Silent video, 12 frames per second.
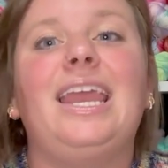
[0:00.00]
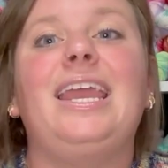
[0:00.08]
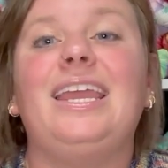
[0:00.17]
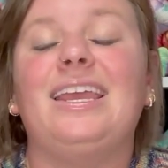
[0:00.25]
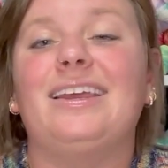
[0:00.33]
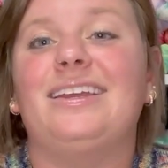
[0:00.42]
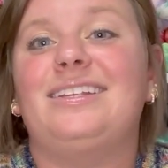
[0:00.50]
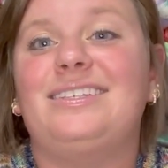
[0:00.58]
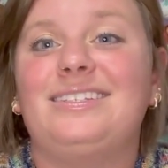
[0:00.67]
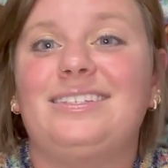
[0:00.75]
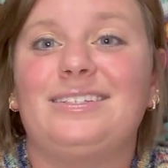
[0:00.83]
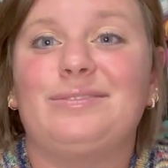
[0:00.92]

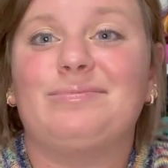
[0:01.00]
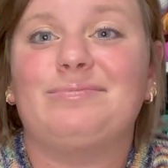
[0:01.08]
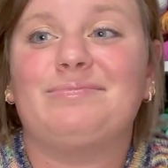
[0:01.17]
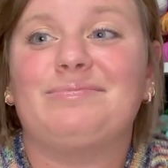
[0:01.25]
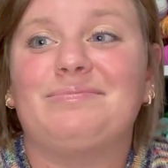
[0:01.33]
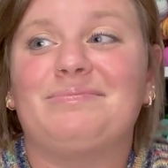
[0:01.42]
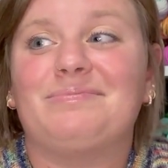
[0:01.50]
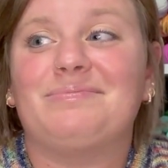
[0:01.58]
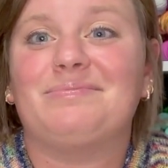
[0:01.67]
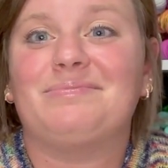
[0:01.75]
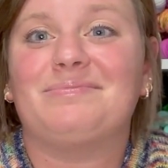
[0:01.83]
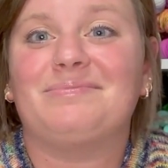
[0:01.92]
And
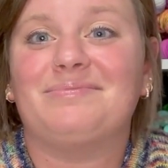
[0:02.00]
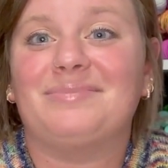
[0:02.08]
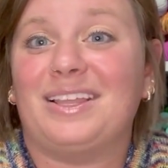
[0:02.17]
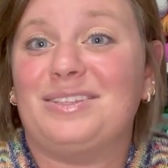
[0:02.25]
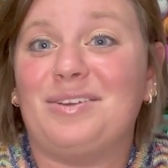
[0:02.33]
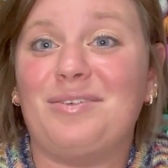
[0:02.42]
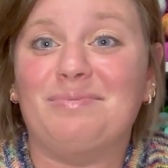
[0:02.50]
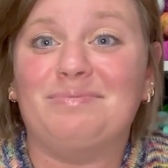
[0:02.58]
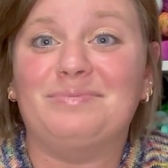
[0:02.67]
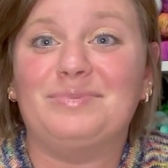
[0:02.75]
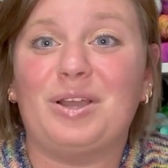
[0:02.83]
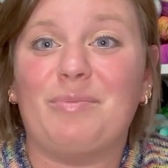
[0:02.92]
that's all.
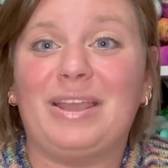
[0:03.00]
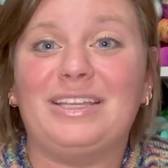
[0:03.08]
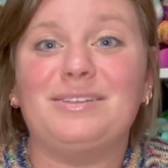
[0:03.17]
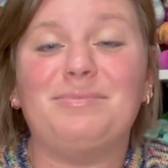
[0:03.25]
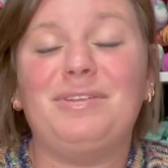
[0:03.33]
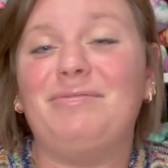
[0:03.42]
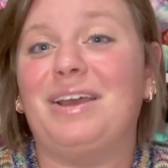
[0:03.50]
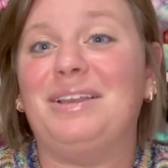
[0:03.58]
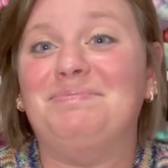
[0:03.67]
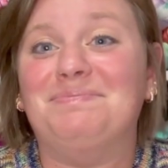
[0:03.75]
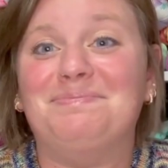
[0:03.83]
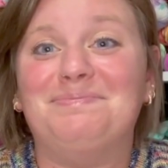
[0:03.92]
Go make something
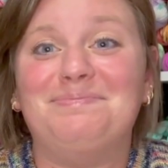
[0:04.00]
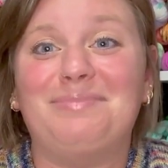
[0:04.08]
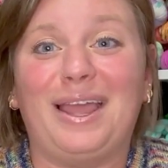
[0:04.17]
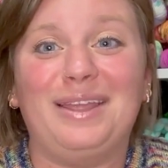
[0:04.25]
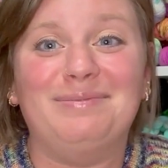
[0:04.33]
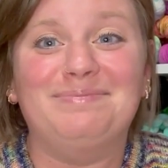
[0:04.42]
fun. Bye.